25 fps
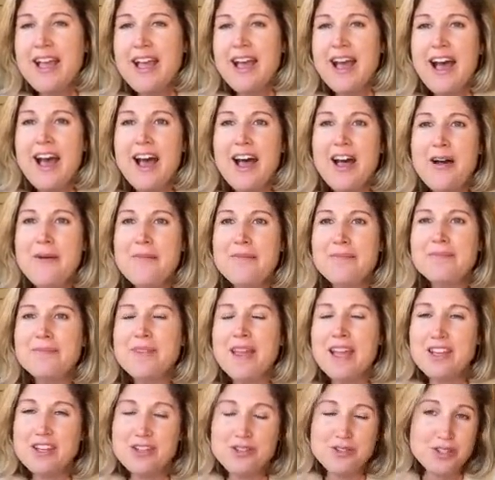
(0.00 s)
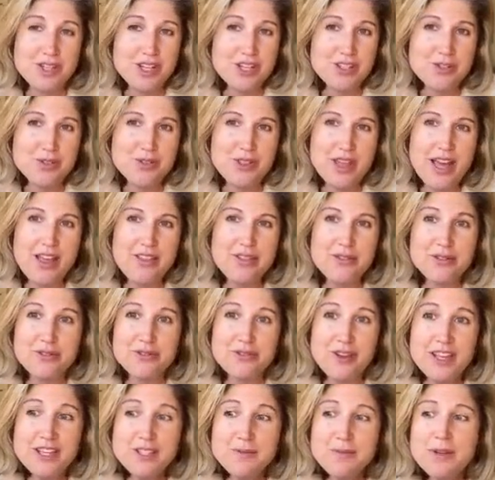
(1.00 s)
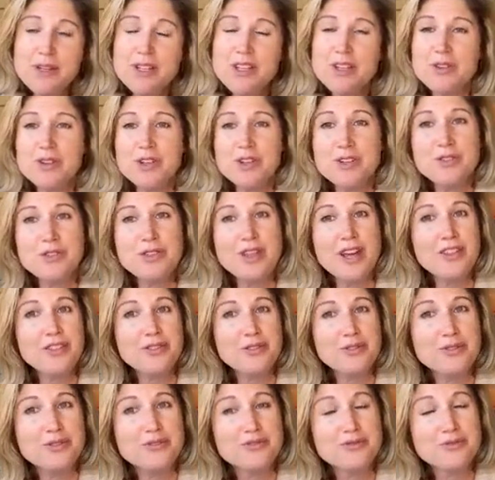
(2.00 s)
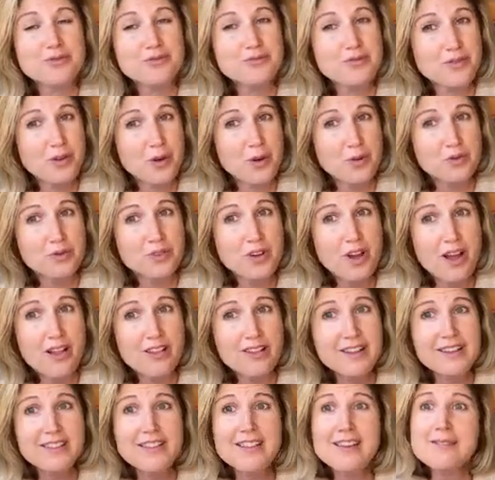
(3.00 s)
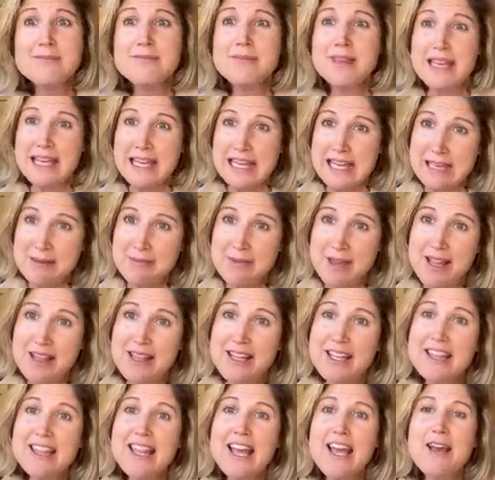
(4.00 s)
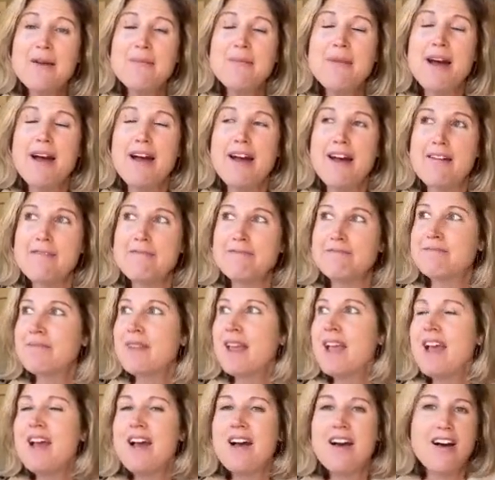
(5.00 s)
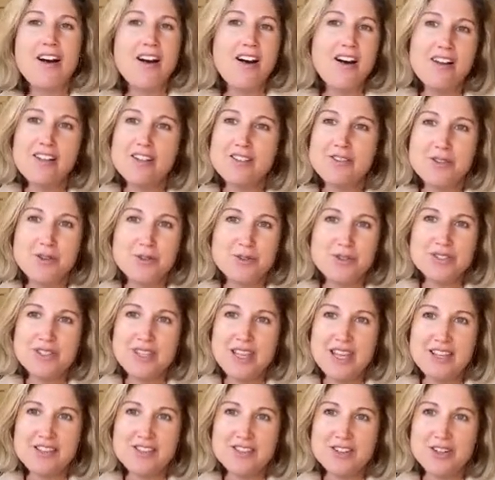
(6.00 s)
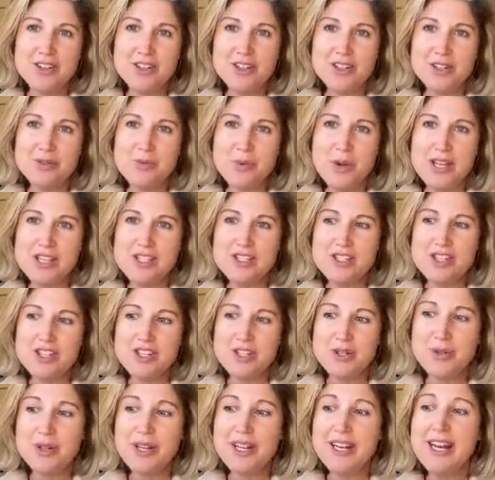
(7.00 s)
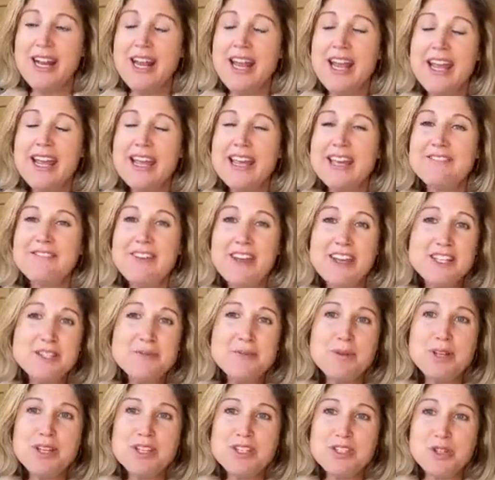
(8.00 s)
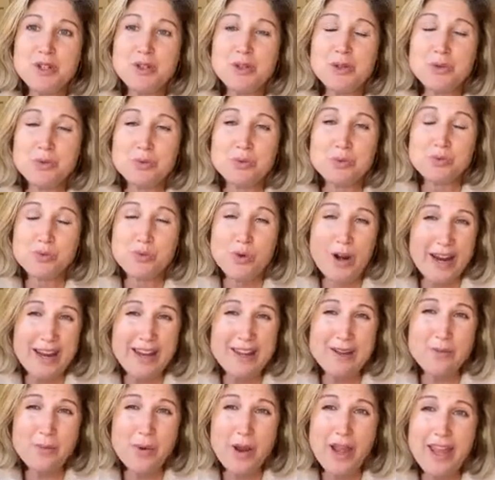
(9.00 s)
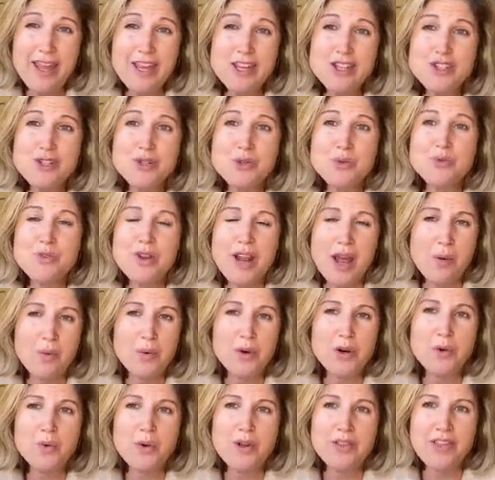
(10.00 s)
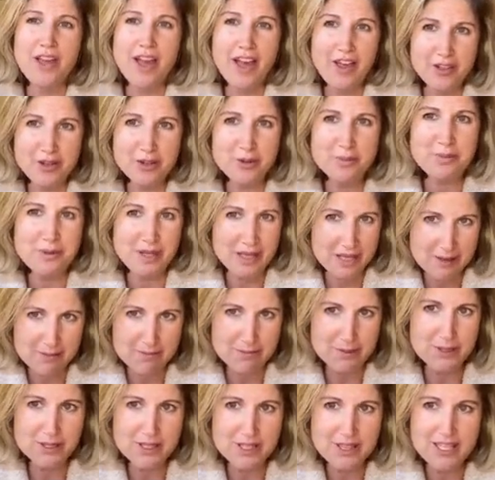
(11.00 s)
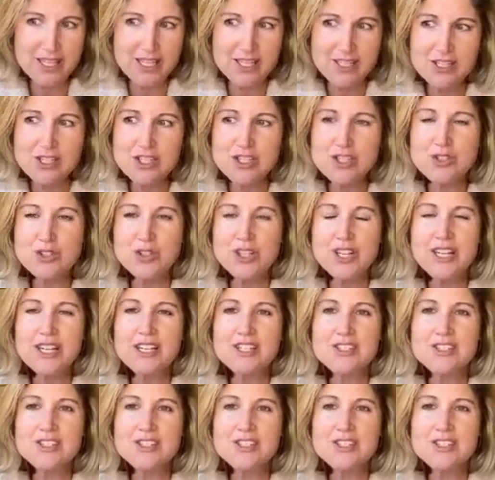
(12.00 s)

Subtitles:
And you can do that through Facebook. You can do that through phone calling them, emailing them. All of those things are good ways to do it. Facebook is a great way to network with other people in the industry.